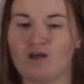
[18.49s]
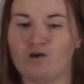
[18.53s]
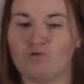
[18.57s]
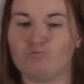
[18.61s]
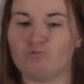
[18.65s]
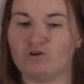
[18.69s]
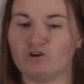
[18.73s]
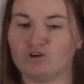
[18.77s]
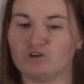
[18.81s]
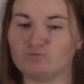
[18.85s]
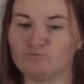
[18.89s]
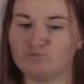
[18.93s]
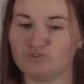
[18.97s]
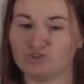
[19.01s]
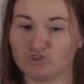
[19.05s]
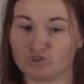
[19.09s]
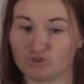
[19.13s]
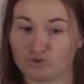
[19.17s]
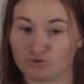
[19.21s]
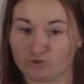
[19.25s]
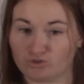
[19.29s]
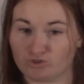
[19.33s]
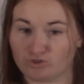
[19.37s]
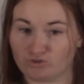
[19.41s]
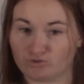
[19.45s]
welcome to
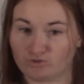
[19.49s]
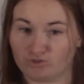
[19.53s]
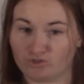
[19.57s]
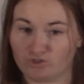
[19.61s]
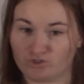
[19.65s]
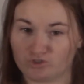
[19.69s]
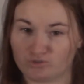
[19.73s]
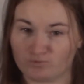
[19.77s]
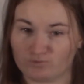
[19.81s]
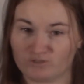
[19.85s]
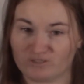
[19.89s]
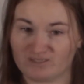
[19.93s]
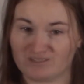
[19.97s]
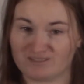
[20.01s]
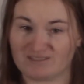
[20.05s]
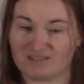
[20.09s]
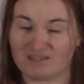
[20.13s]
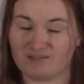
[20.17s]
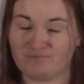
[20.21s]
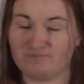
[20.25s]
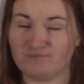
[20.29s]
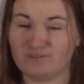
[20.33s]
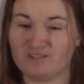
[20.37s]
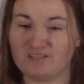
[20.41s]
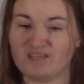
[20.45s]
Tutorials with
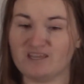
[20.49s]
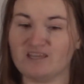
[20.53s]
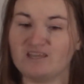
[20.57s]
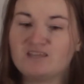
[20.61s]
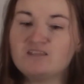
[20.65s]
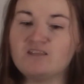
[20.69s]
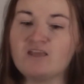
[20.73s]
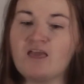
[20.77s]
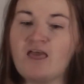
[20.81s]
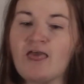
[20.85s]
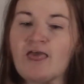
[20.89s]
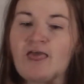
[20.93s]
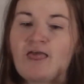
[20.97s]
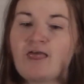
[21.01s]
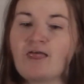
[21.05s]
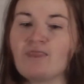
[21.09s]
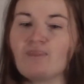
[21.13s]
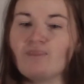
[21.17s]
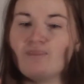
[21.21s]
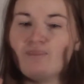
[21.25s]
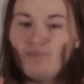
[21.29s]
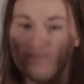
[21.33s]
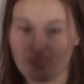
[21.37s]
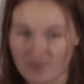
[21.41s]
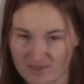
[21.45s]
Stephanie,
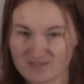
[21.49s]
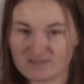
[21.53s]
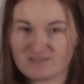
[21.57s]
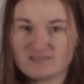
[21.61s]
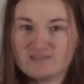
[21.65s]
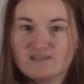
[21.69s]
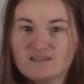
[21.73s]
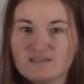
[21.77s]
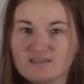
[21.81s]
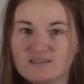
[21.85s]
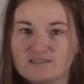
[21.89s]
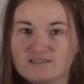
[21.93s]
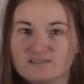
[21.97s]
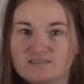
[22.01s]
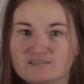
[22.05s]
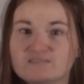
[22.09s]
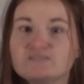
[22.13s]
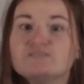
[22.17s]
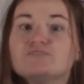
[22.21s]
and this is